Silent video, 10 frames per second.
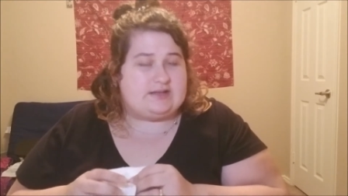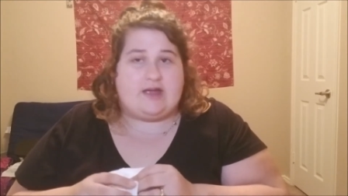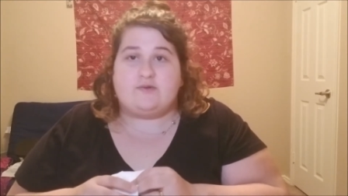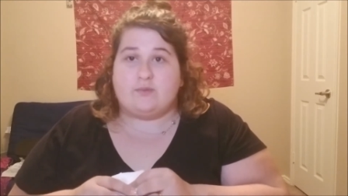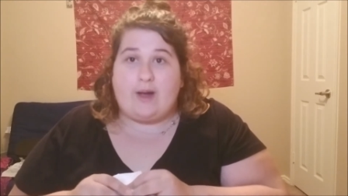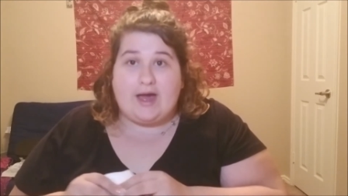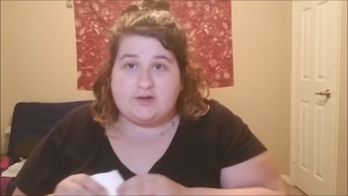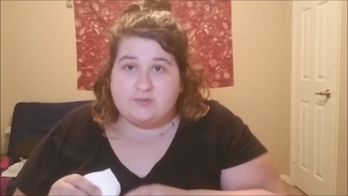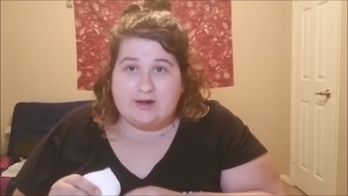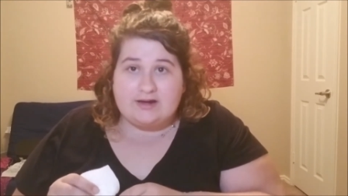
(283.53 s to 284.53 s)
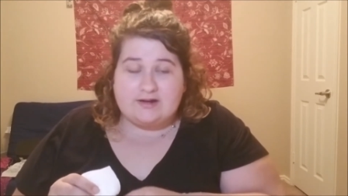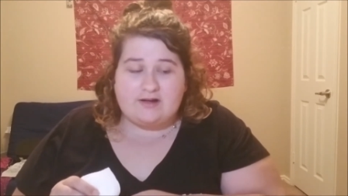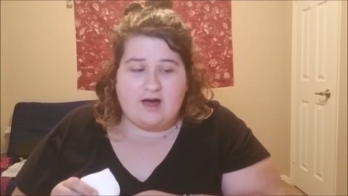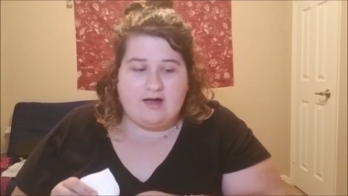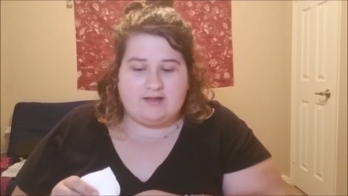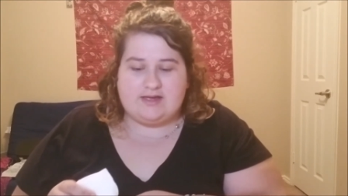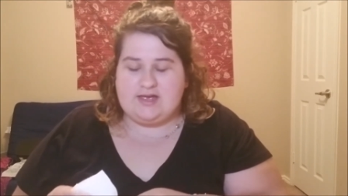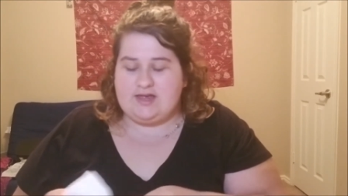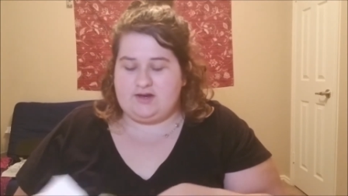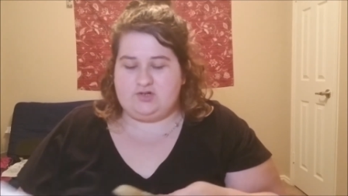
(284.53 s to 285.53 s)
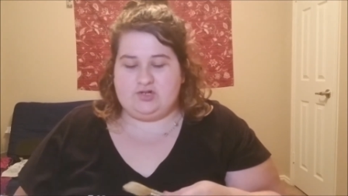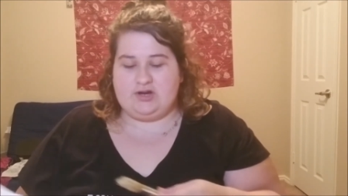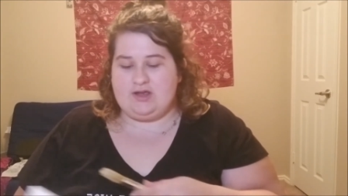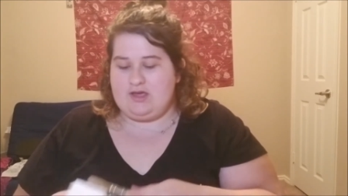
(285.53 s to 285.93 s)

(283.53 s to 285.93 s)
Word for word: I graduated college.